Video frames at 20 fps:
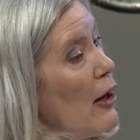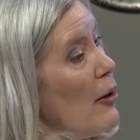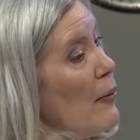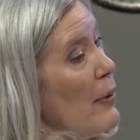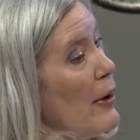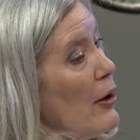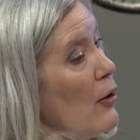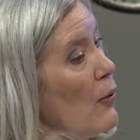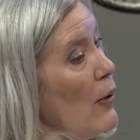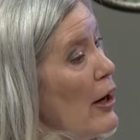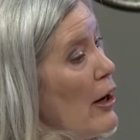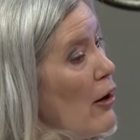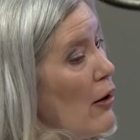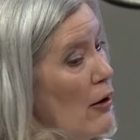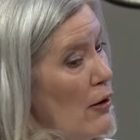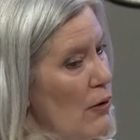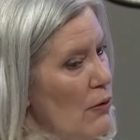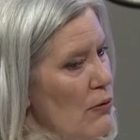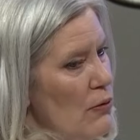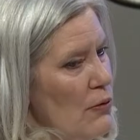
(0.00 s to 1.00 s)
not be
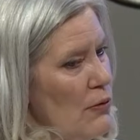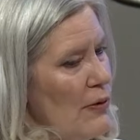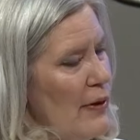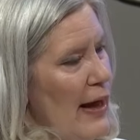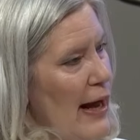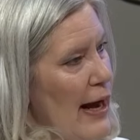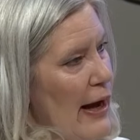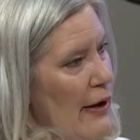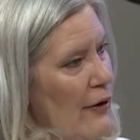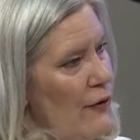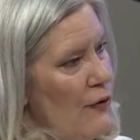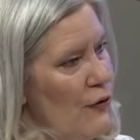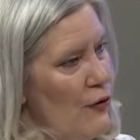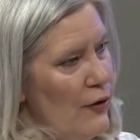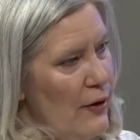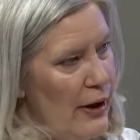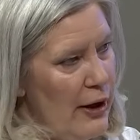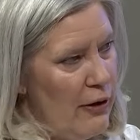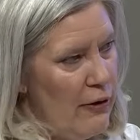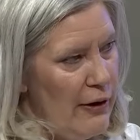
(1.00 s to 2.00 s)
aware,
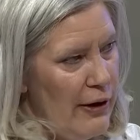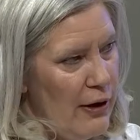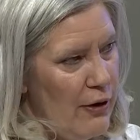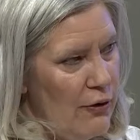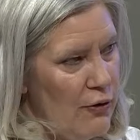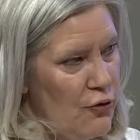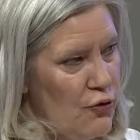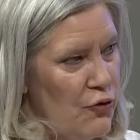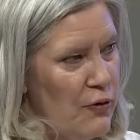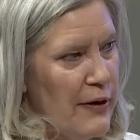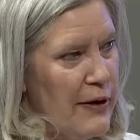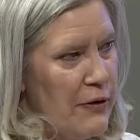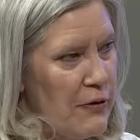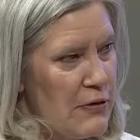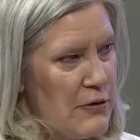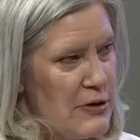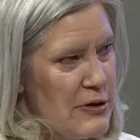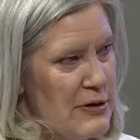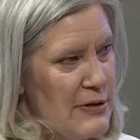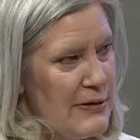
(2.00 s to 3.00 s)
scenario
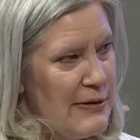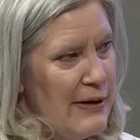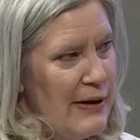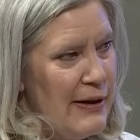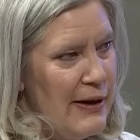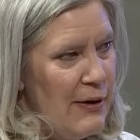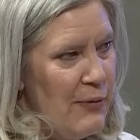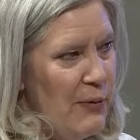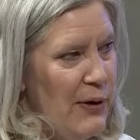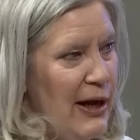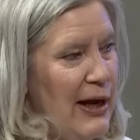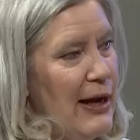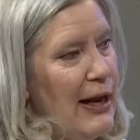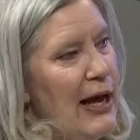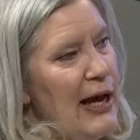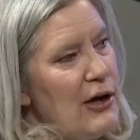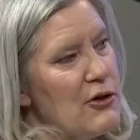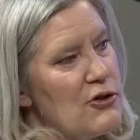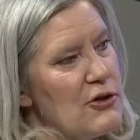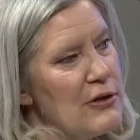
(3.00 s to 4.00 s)
triggers, and then we get
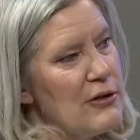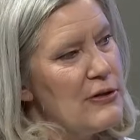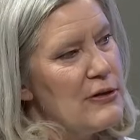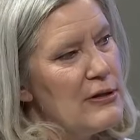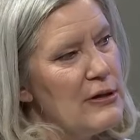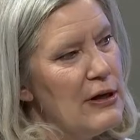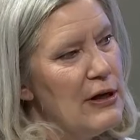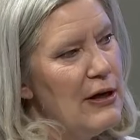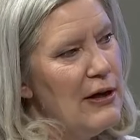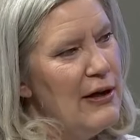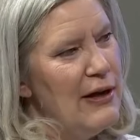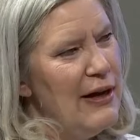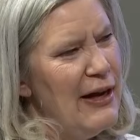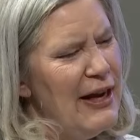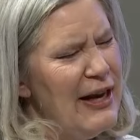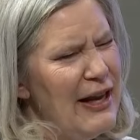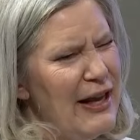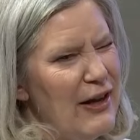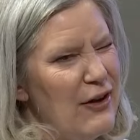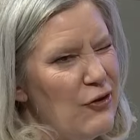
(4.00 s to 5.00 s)
anxious.
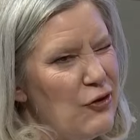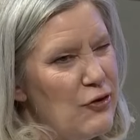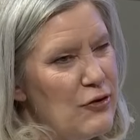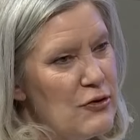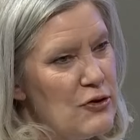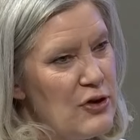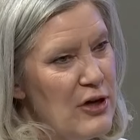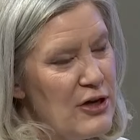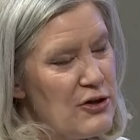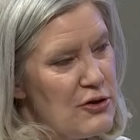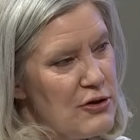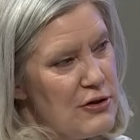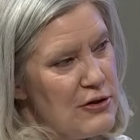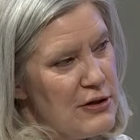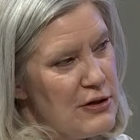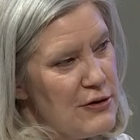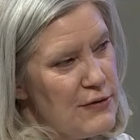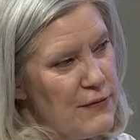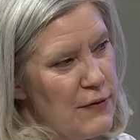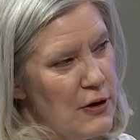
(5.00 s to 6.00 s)
Any
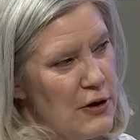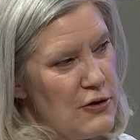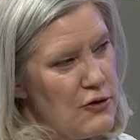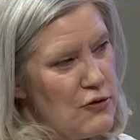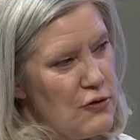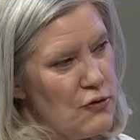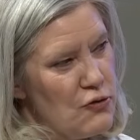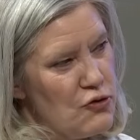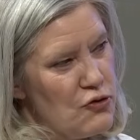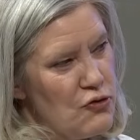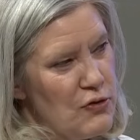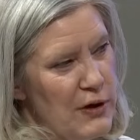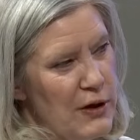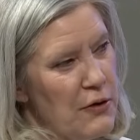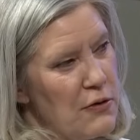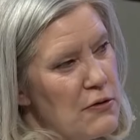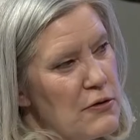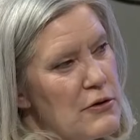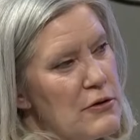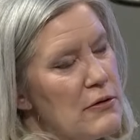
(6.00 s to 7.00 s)
suggestions as far as those
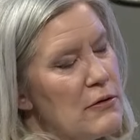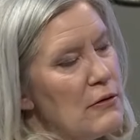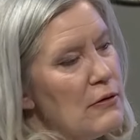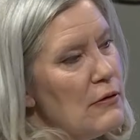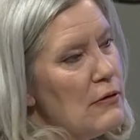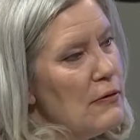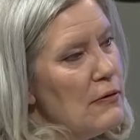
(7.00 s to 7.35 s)
triggers?